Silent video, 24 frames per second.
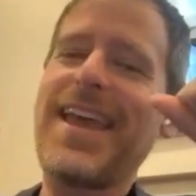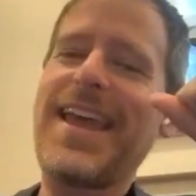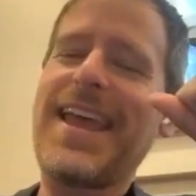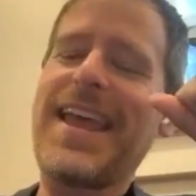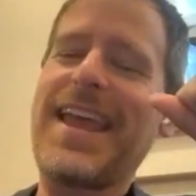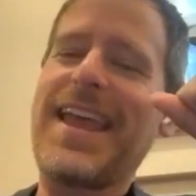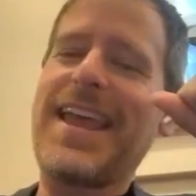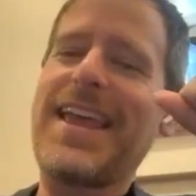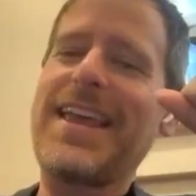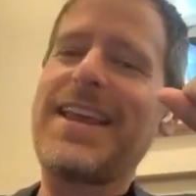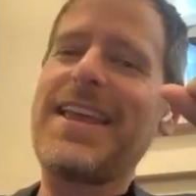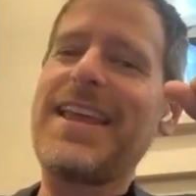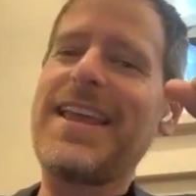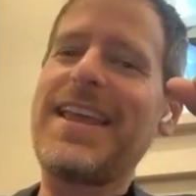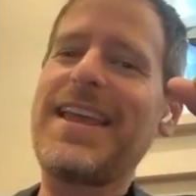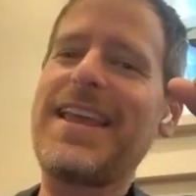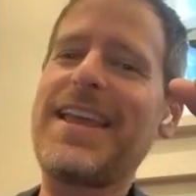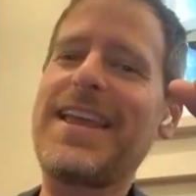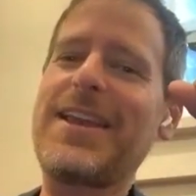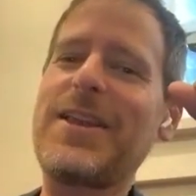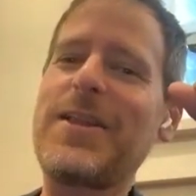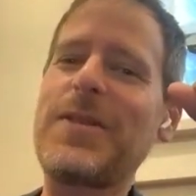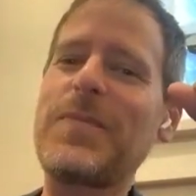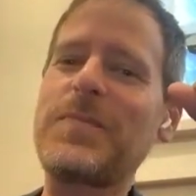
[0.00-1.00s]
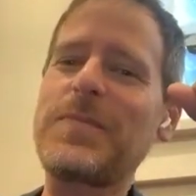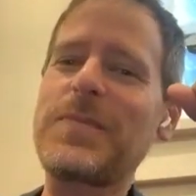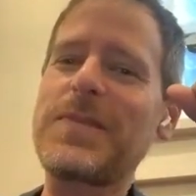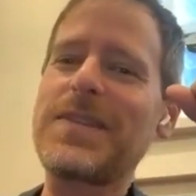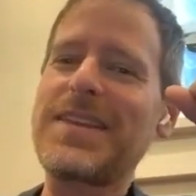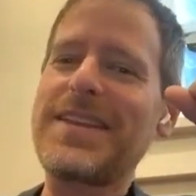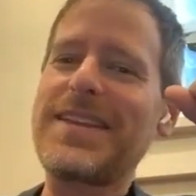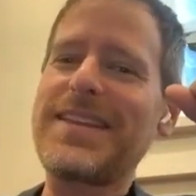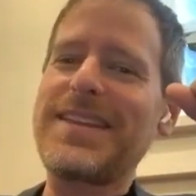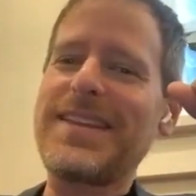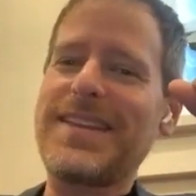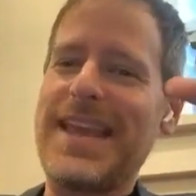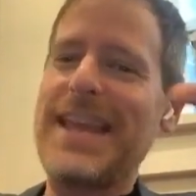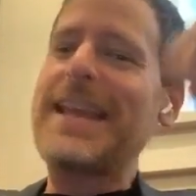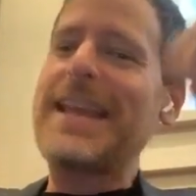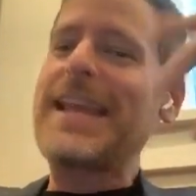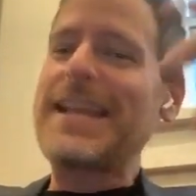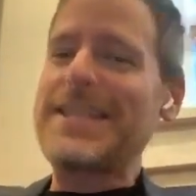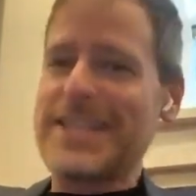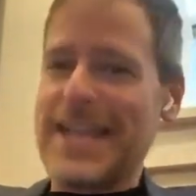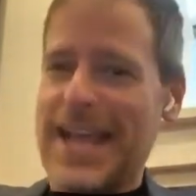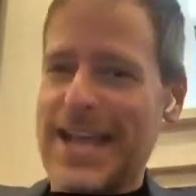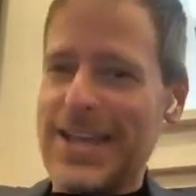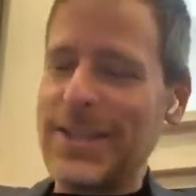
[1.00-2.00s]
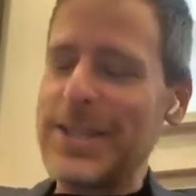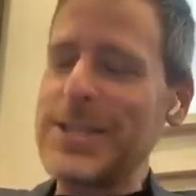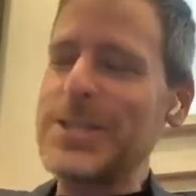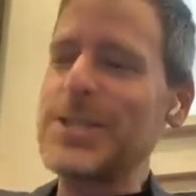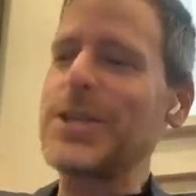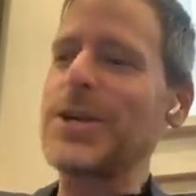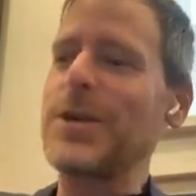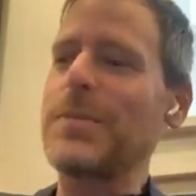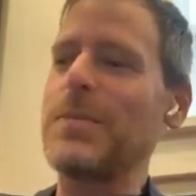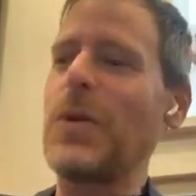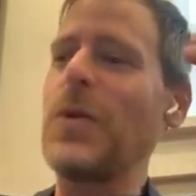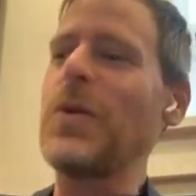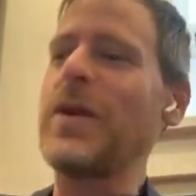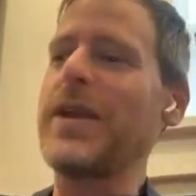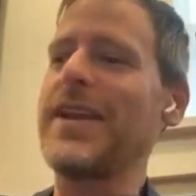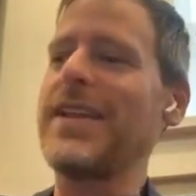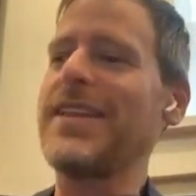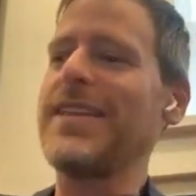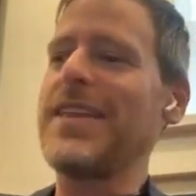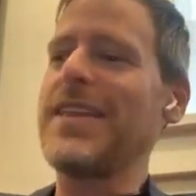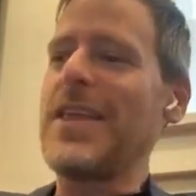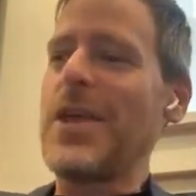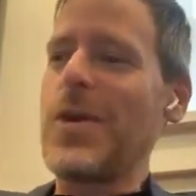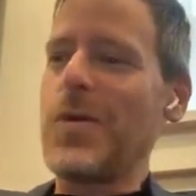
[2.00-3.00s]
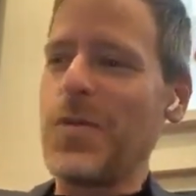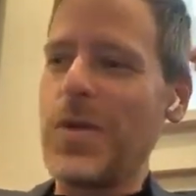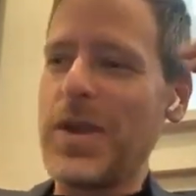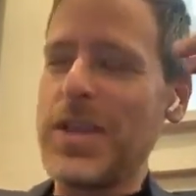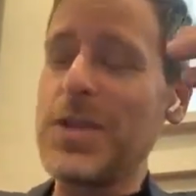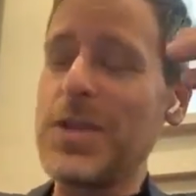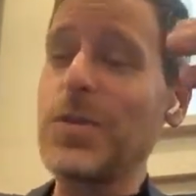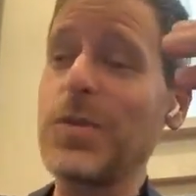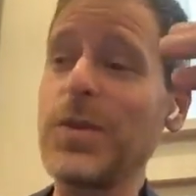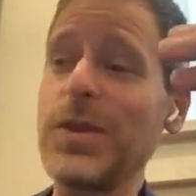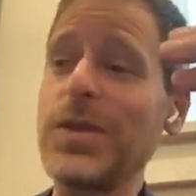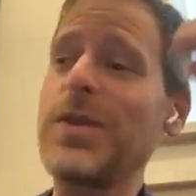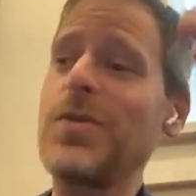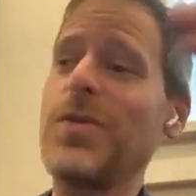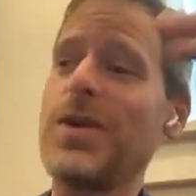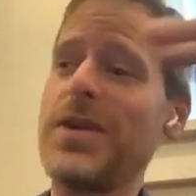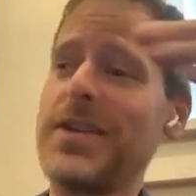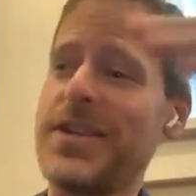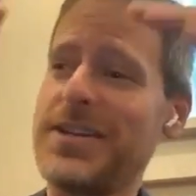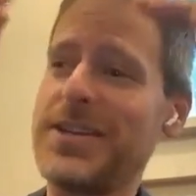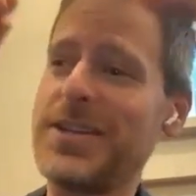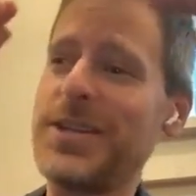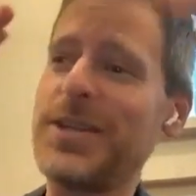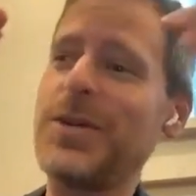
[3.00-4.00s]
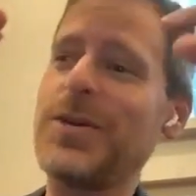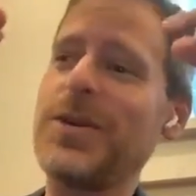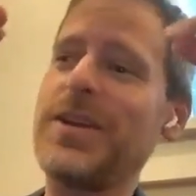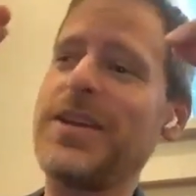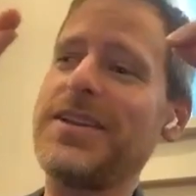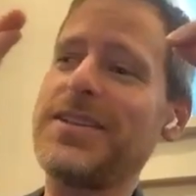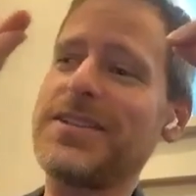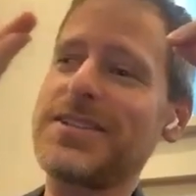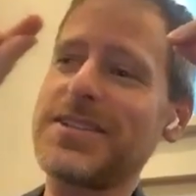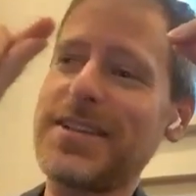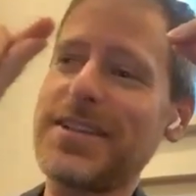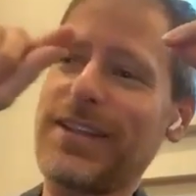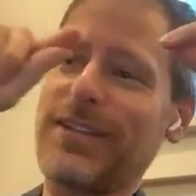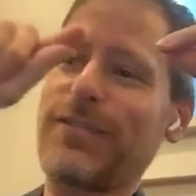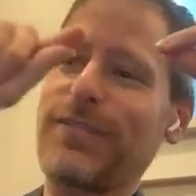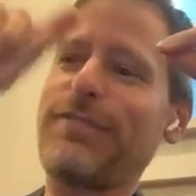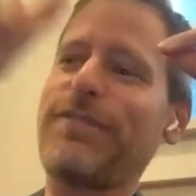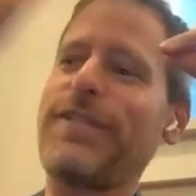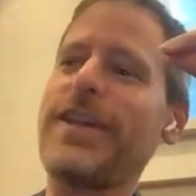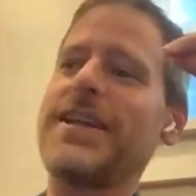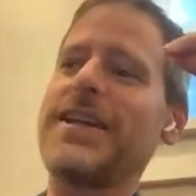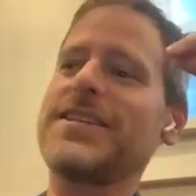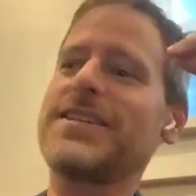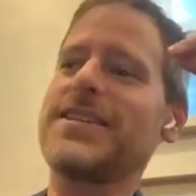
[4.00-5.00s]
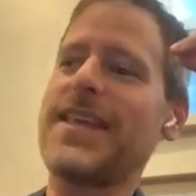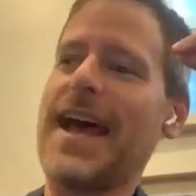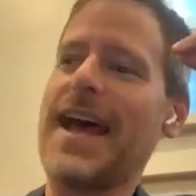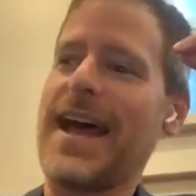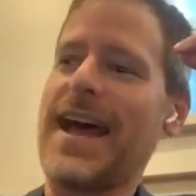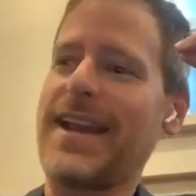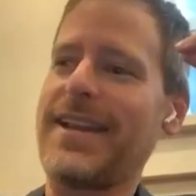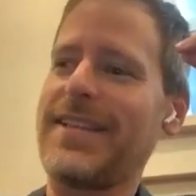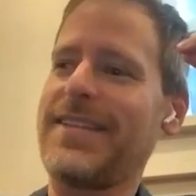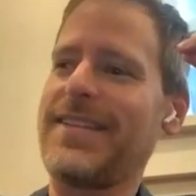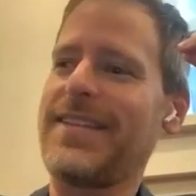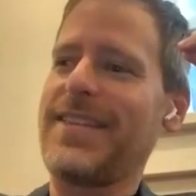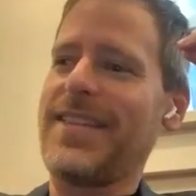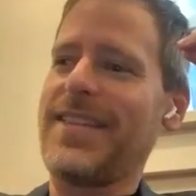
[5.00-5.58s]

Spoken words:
And exactly to your point, what you really want to do is fix that